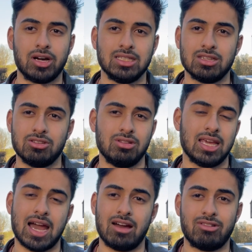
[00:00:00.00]
into
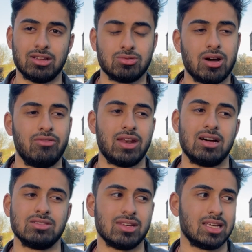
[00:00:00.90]
uni at around 12 and
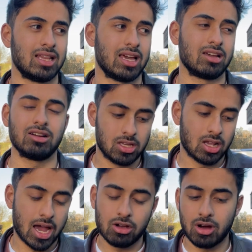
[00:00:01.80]
I was thinking like, you
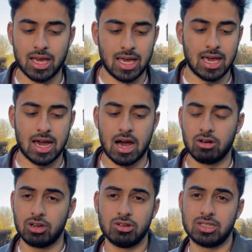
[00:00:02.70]
know, I got here,
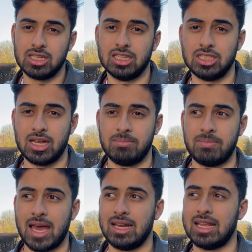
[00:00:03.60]
I'll go to the
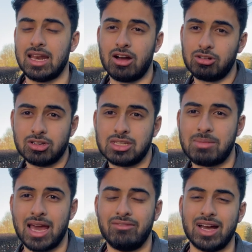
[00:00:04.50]
gym and then I'll go to
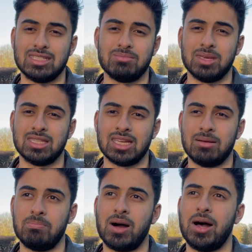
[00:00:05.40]
my advisor
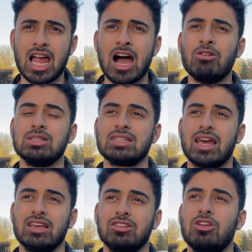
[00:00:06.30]
meeting. But I was
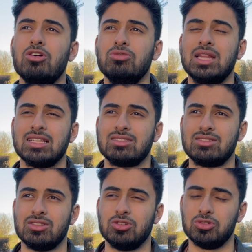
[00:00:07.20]
like, no,
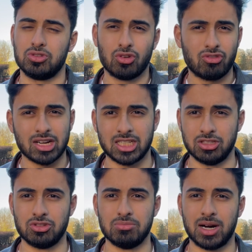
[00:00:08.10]
that's, you're
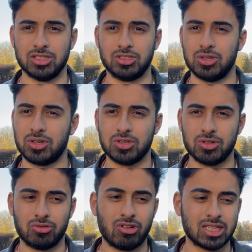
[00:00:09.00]
rushing too much, you're
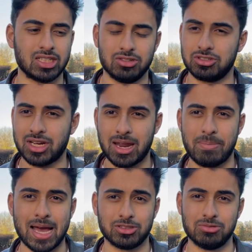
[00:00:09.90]
rushing, you're trying to
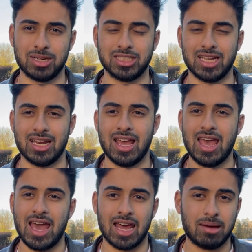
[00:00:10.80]
pack too much in.
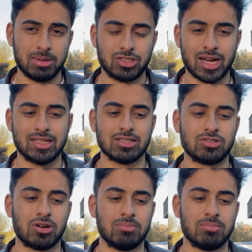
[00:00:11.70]
And I've been trying to stop